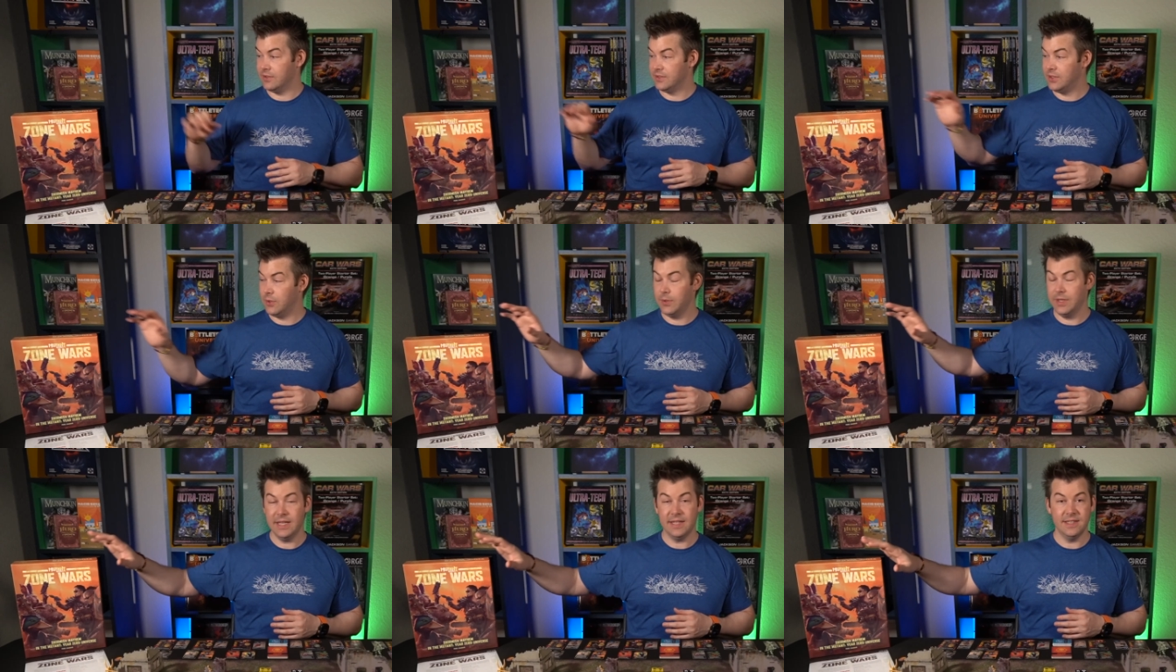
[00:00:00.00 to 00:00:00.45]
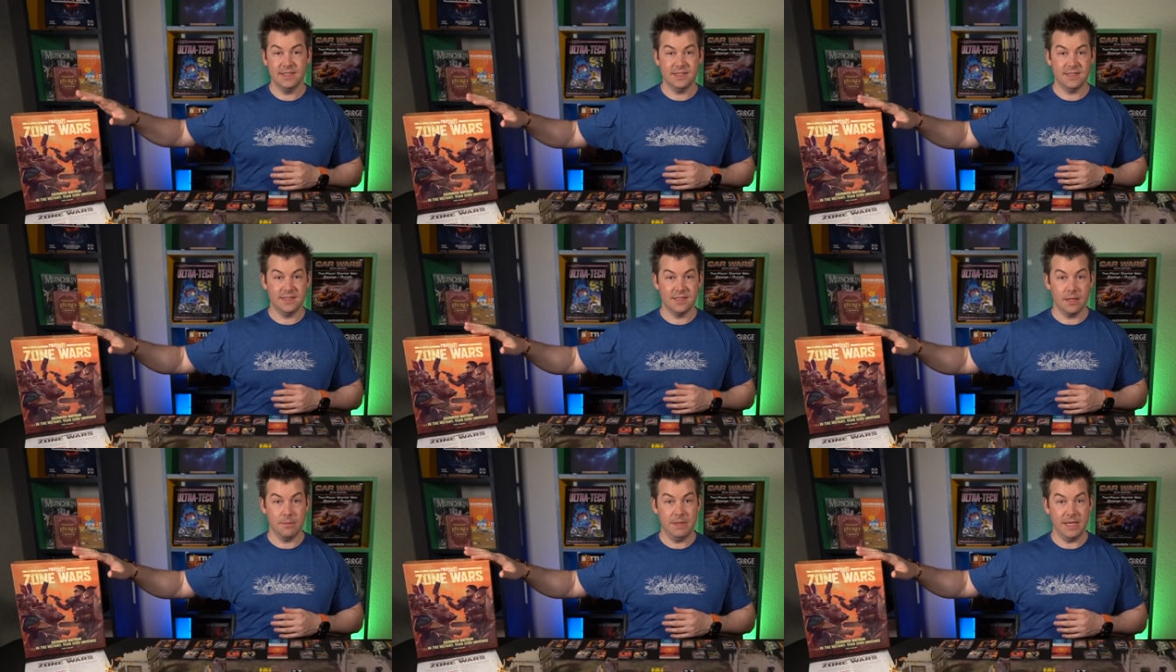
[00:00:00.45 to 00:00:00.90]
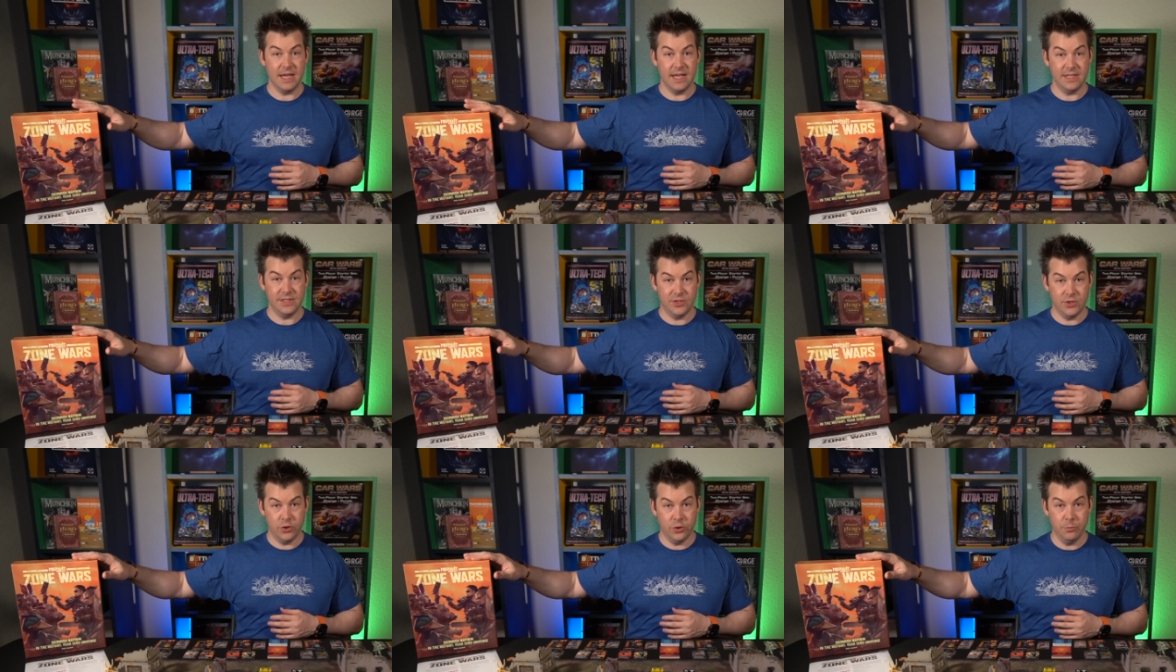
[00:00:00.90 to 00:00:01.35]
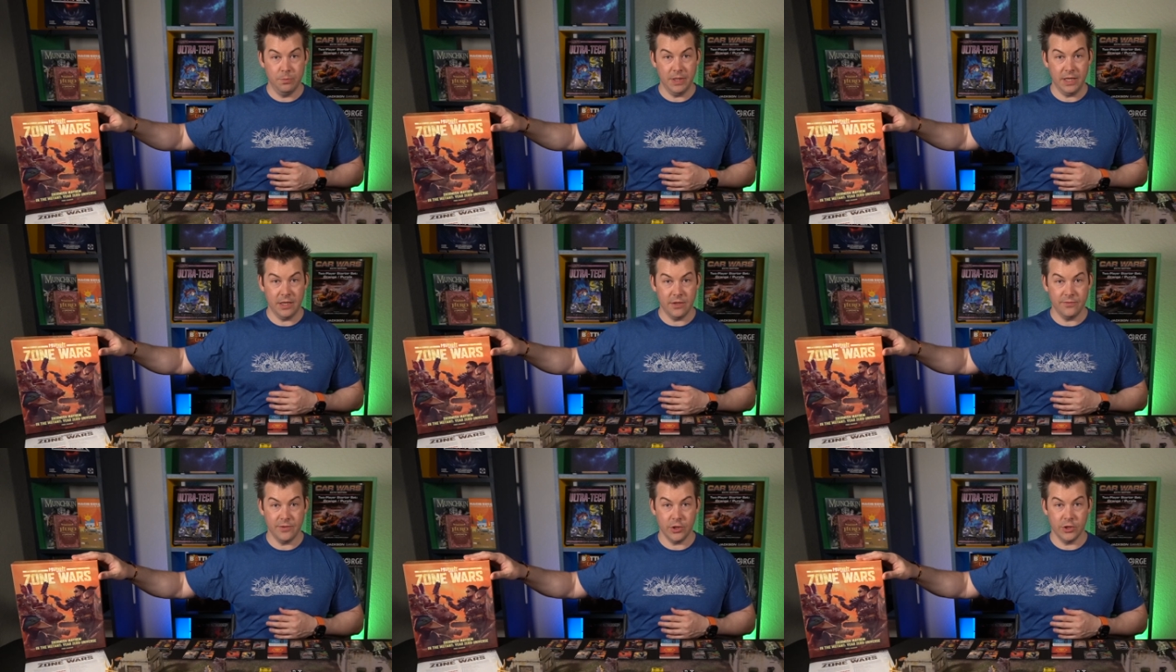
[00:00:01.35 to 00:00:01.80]
So again, this is going to be a
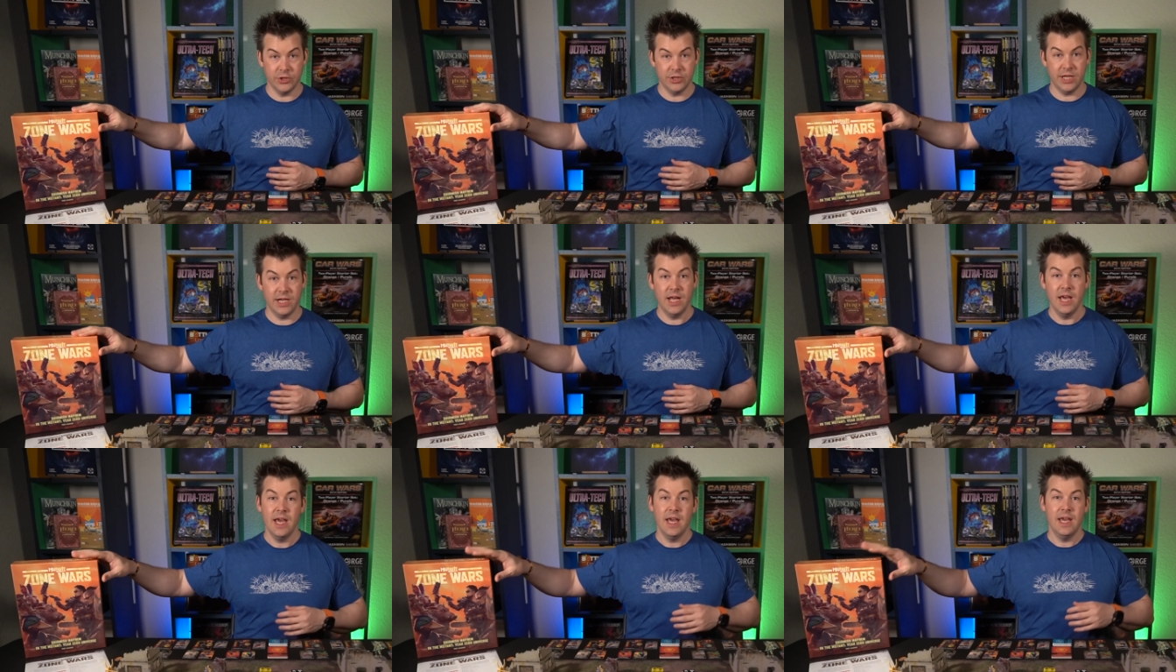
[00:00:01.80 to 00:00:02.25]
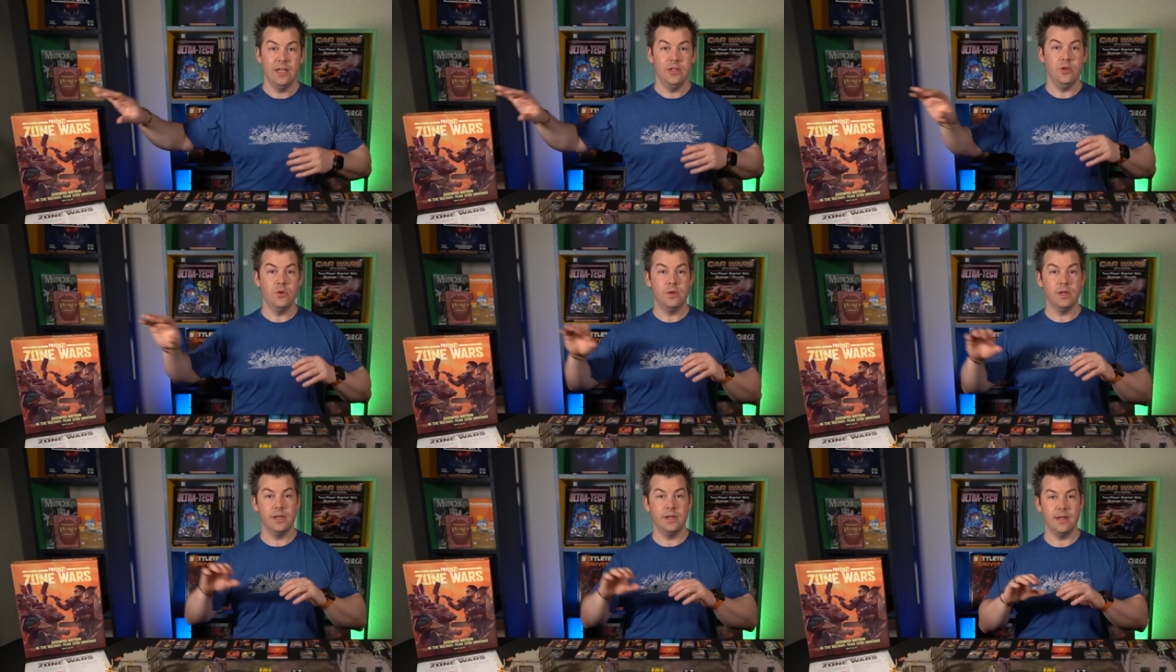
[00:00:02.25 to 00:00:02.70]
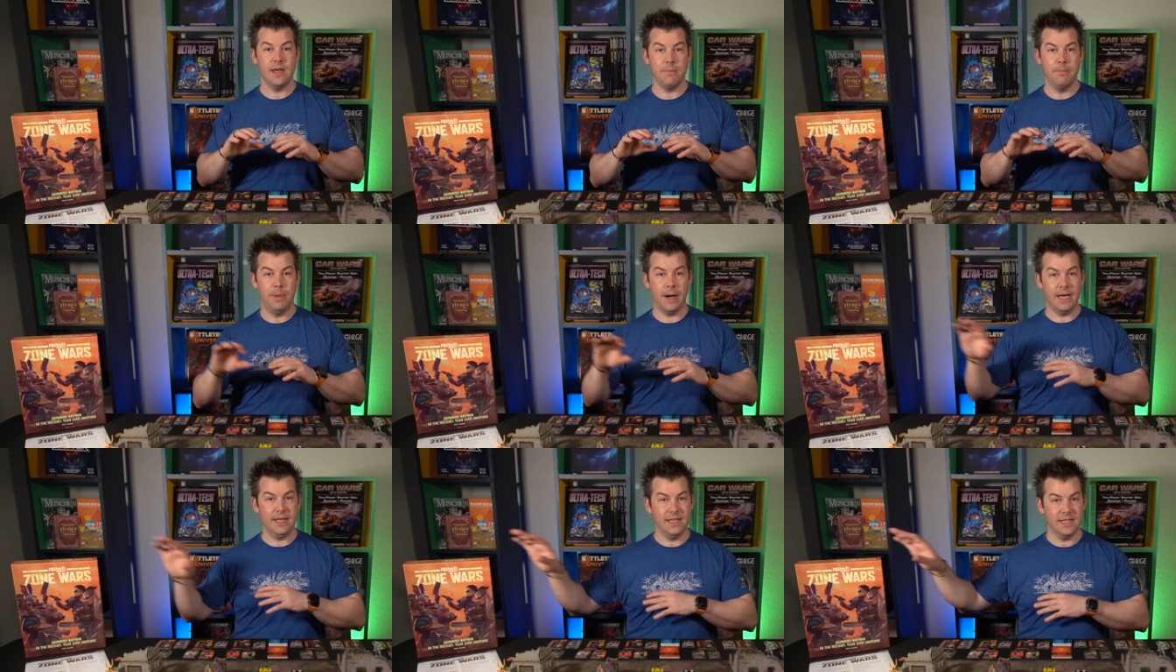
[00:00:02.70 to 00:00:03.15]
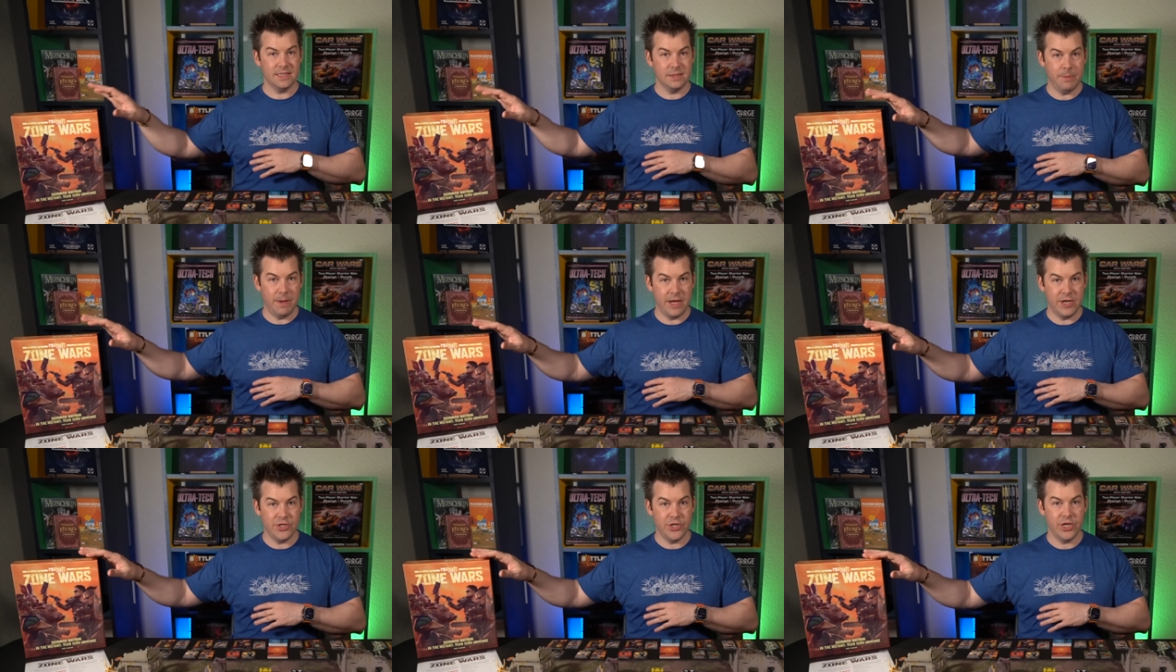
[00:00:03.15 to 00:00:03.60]
2-player version. You can buy the
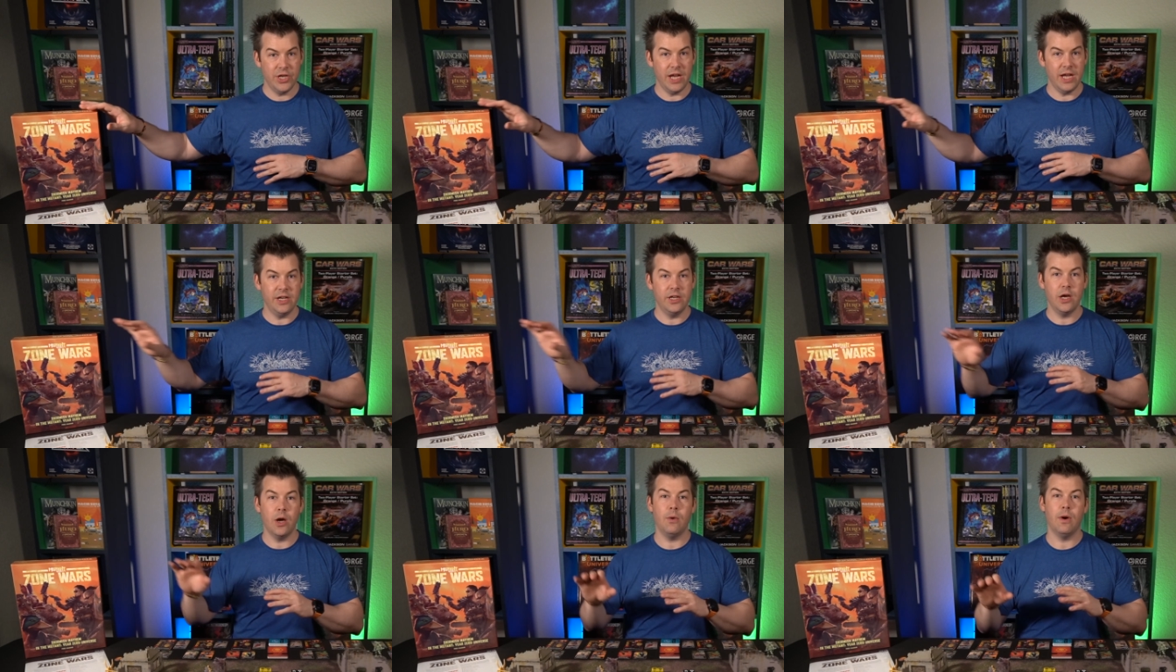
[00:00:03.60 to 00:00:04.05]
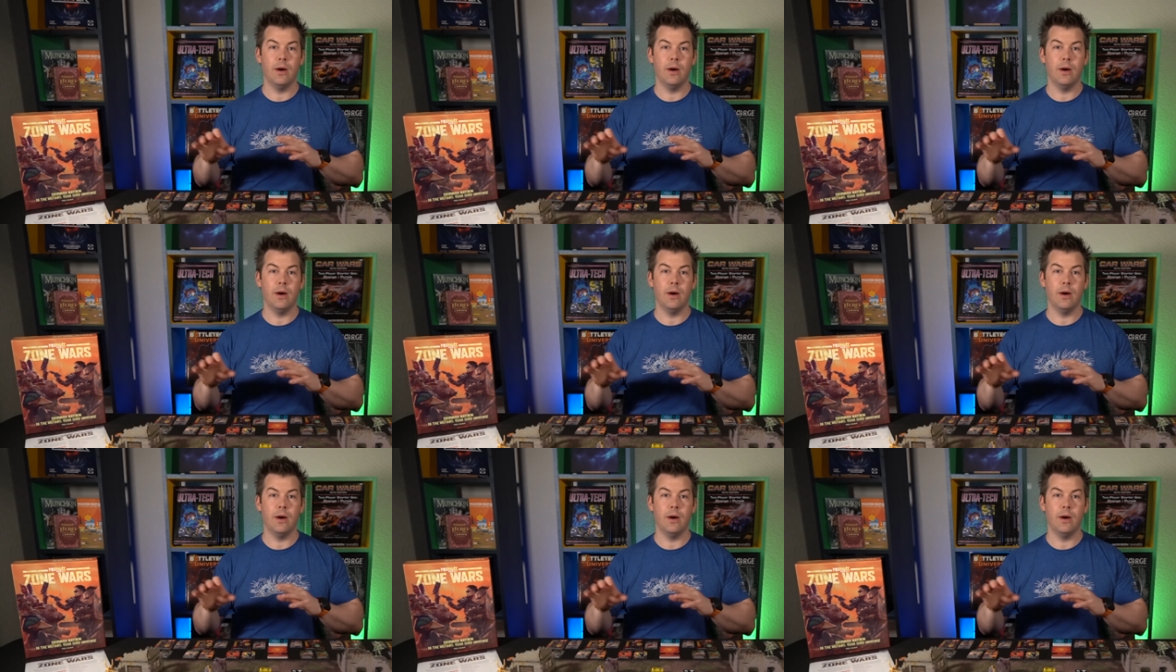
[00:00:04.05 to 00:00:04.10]
expansion and go